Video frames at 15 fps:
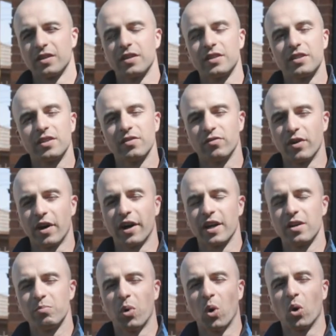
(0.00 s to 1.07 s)
This is a very
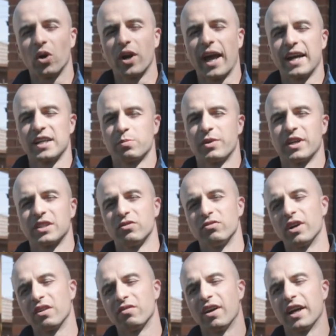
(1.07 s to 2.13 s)
important aspect of
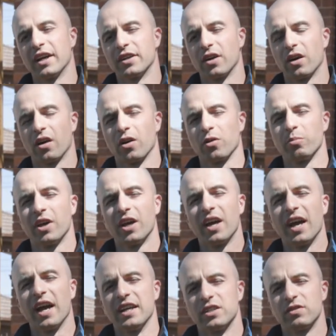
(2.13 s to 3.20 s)
renovating your home,
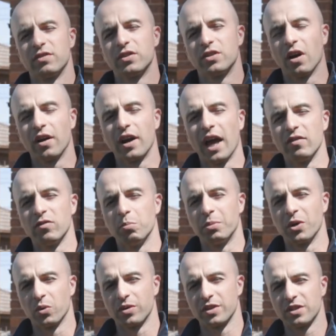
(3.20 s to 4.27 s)
as if you don't have a
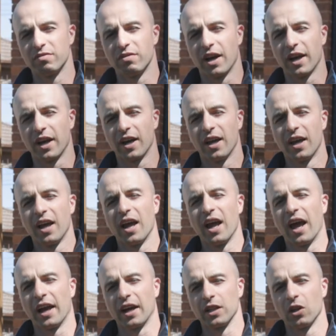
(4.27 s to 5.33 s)
building surveyor
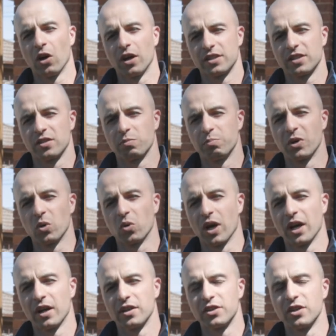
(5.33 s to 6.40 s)
and a licensed
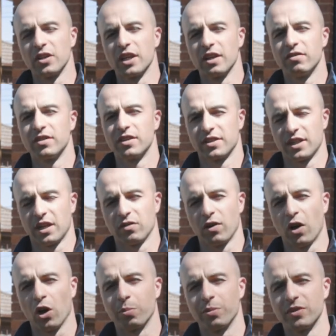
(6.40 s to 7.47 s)
builder, you're leaving yourself
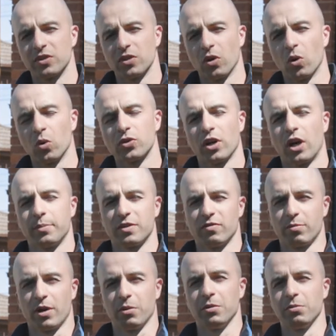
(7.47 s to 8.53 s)
open to all types of
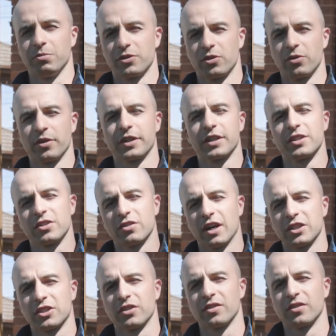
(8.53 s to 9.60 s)
problems during
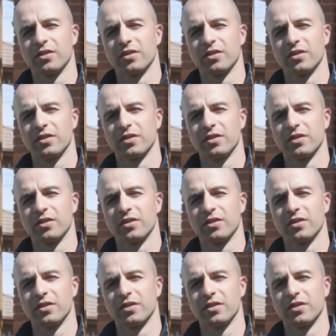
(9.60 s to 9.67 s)
construction.